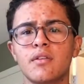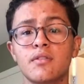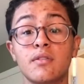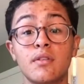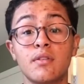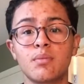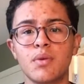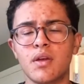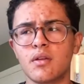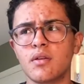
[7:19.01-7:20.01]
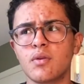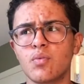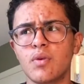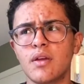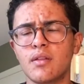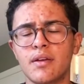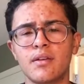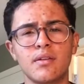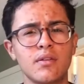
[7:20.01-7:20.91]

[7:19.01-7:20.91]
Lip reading: cis men like